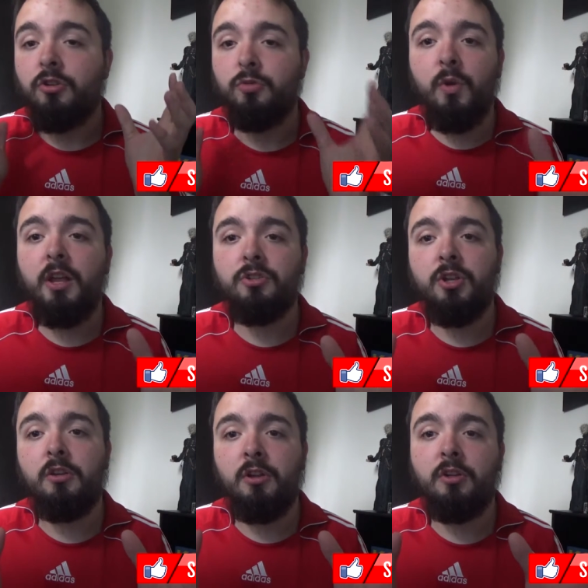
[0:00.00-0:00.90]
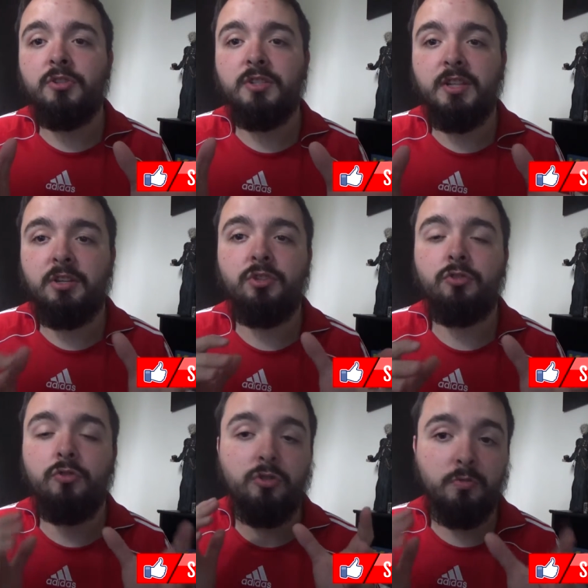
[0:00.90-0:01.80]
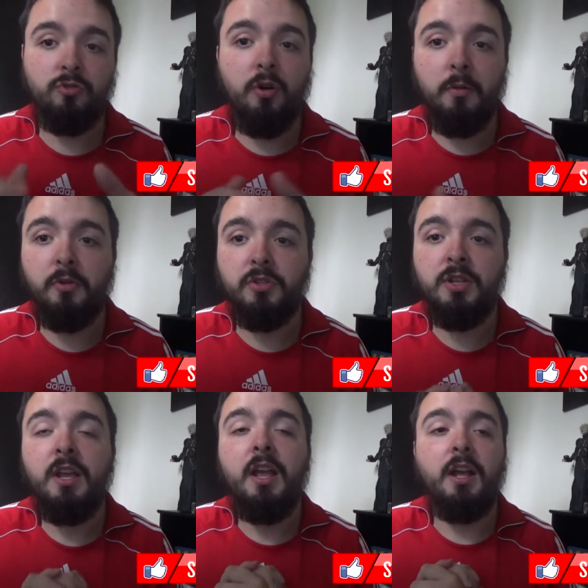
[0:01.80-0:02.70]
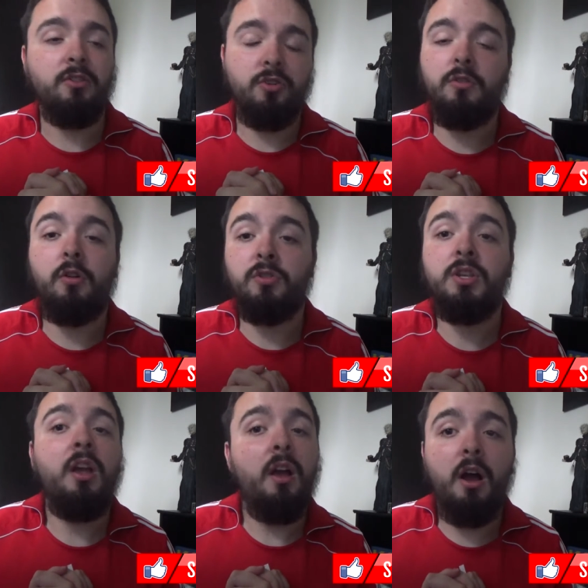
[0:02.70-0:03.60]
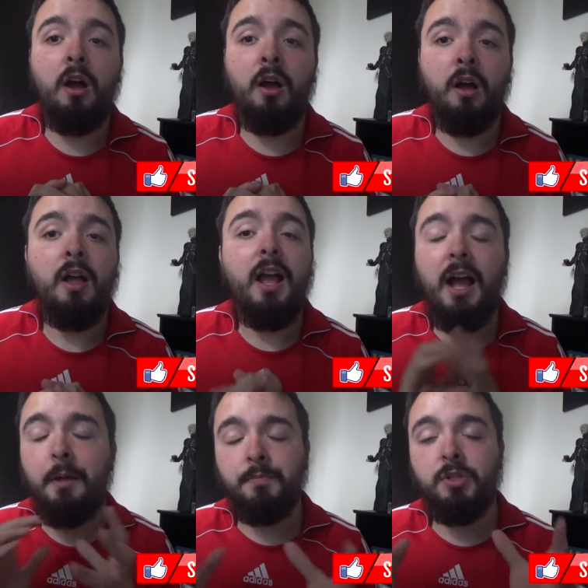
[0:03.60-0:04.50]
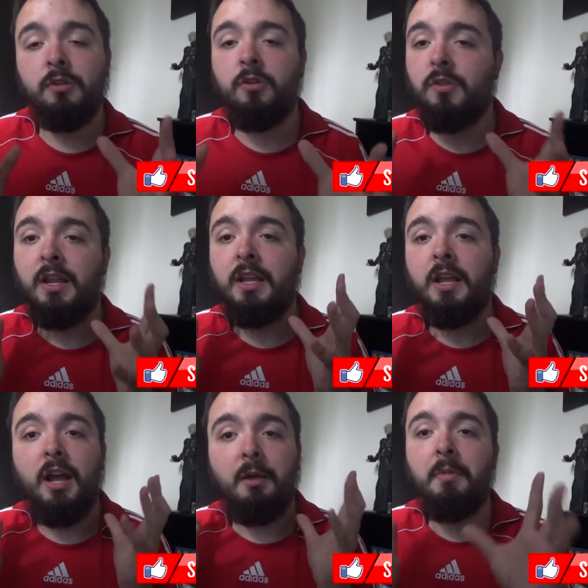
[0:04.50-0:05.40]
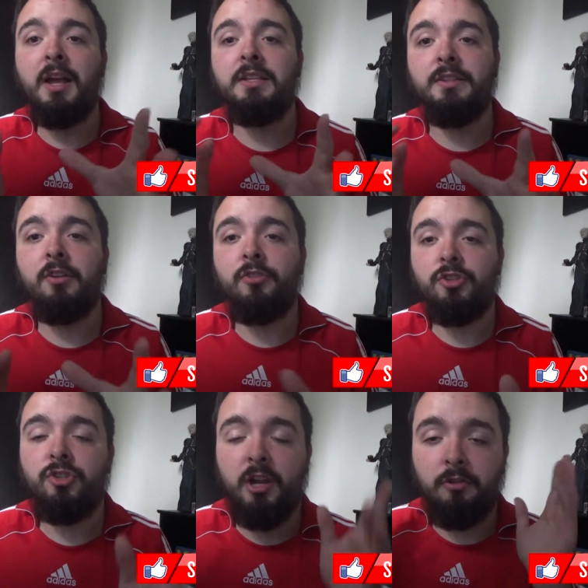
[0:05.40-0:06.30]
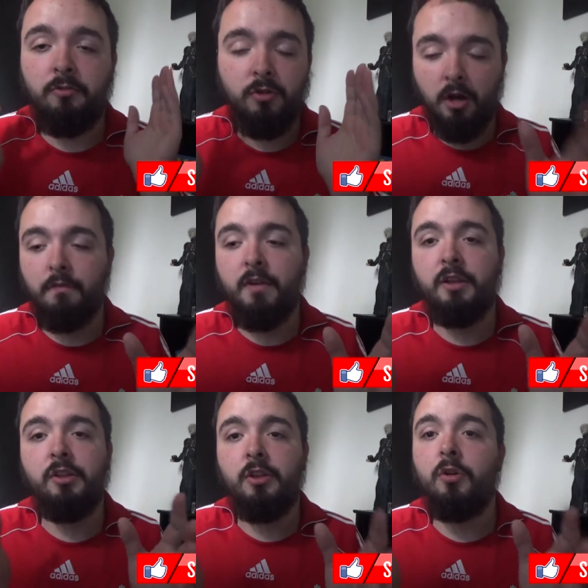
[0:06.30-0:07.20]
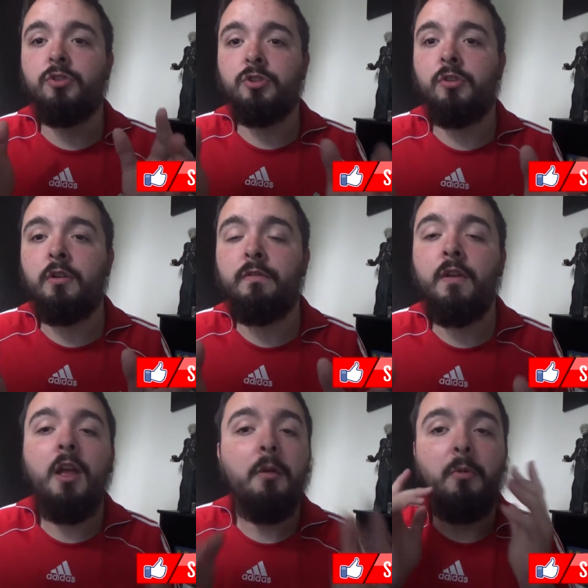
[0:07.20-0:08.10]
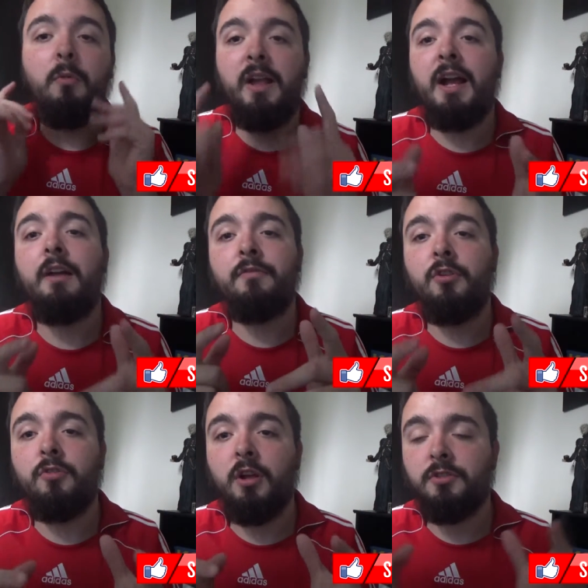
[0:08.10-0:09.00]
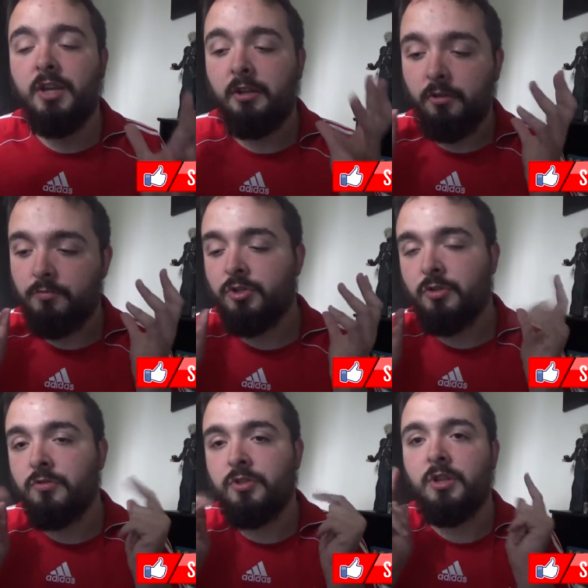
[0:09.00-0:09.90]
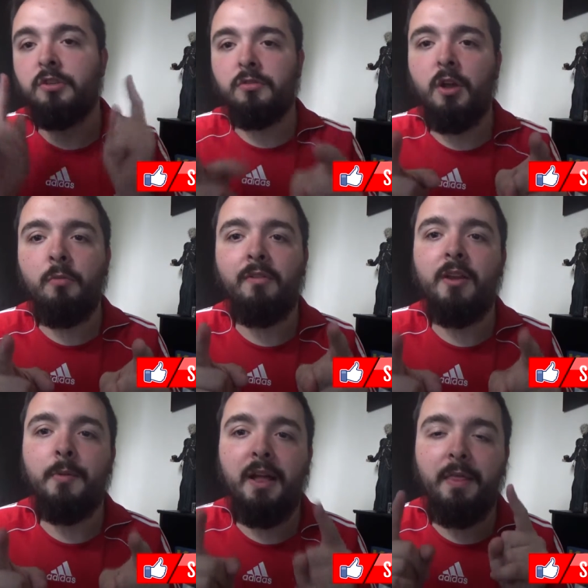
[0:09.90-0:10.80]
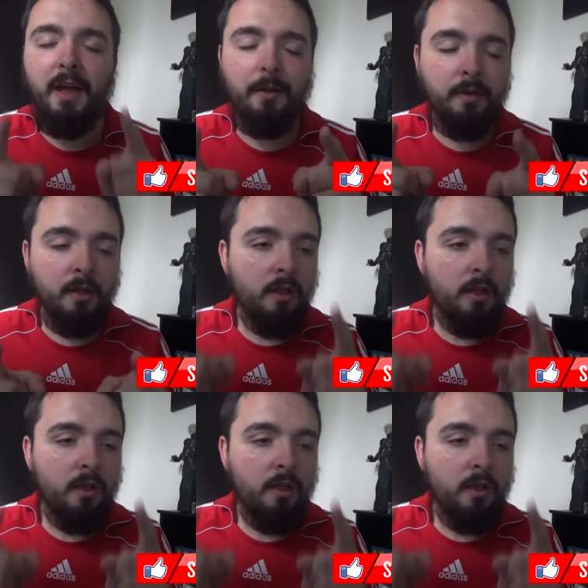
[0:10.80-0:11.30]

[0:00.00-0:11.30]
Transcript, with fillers: because we are so close to 600 subscribers and you guys are absolutely amazing on this channel can't thank you guys enough but we have new content coming soon so don't worry about that